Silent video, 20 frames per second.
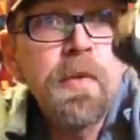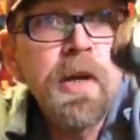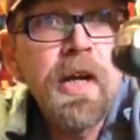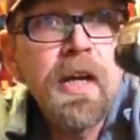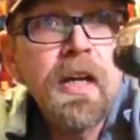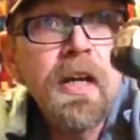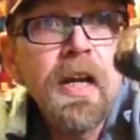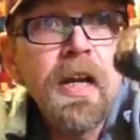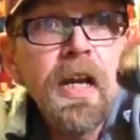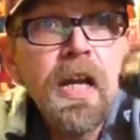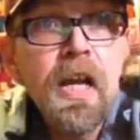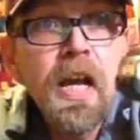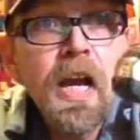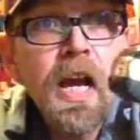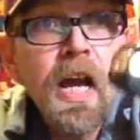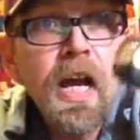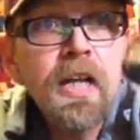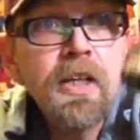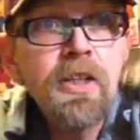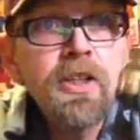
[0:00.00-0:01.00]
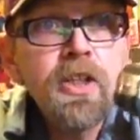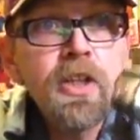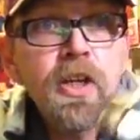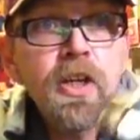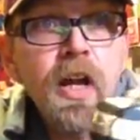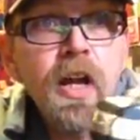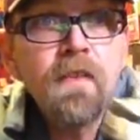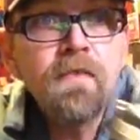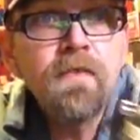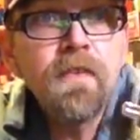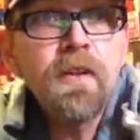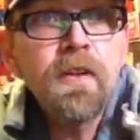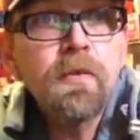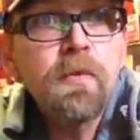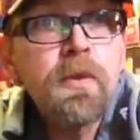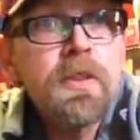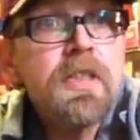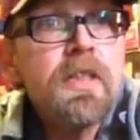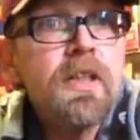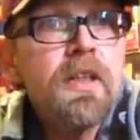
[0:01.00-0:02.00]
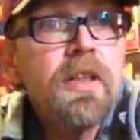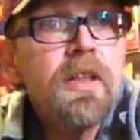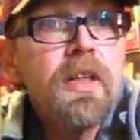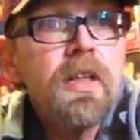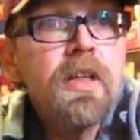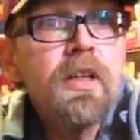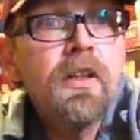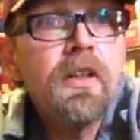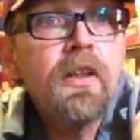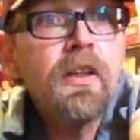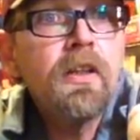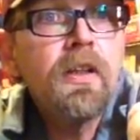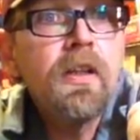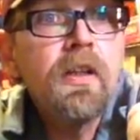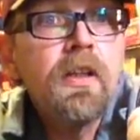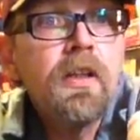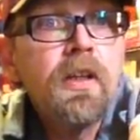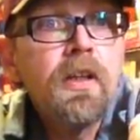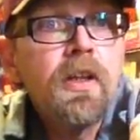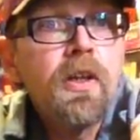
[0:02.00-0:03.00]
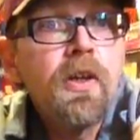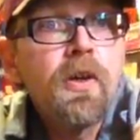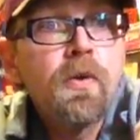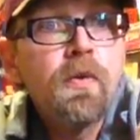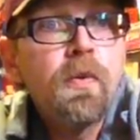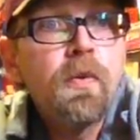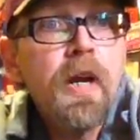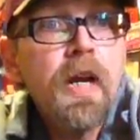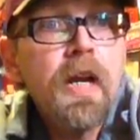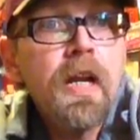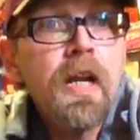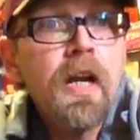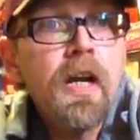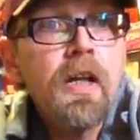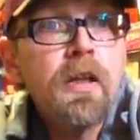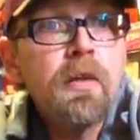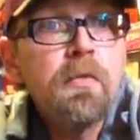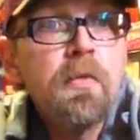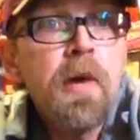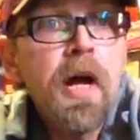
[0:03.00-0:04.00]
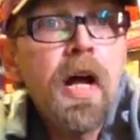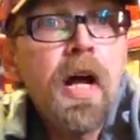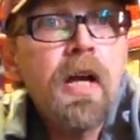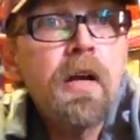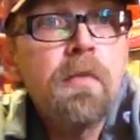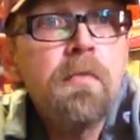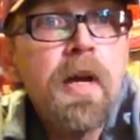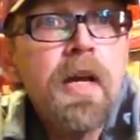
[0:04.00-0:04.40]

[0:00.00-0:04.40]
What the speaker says: but I took off, there was a little ring on the bottom.